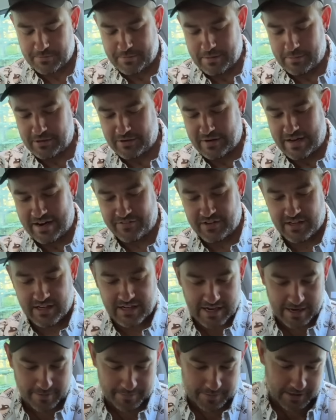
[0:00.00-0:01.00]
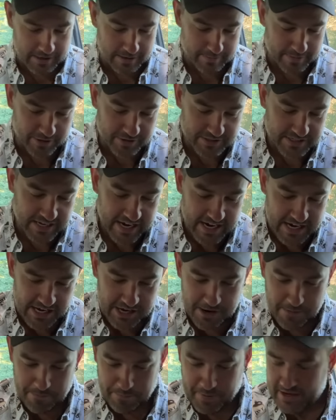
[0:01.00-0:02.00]
so people don't have to get uppity about
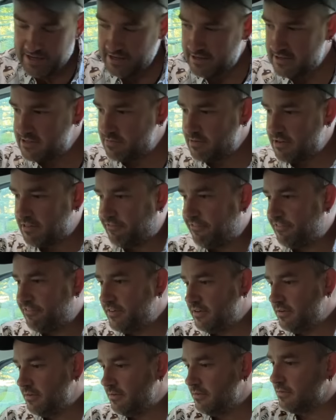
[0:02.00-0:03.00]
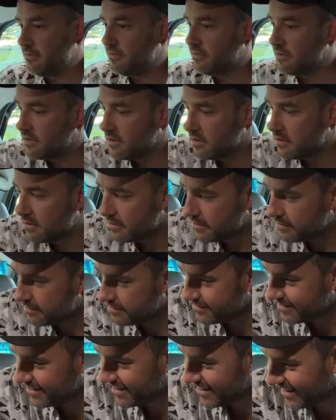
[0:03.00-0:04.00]
take your pills with food.
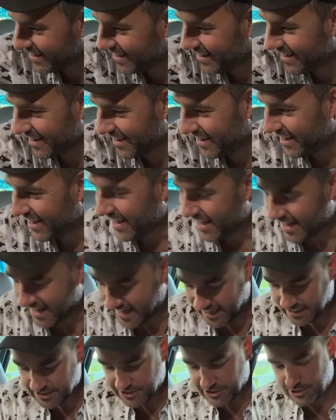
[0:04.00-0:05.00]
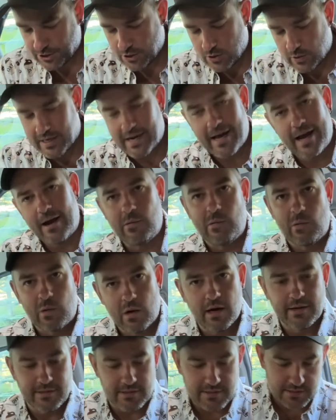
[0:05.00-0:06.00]
I'll do what I
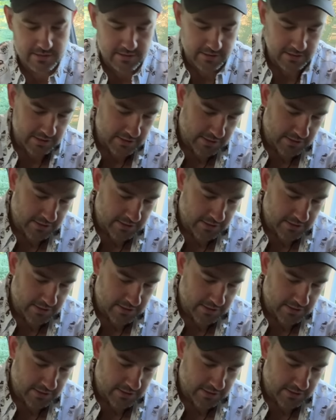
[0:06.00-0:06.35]
want.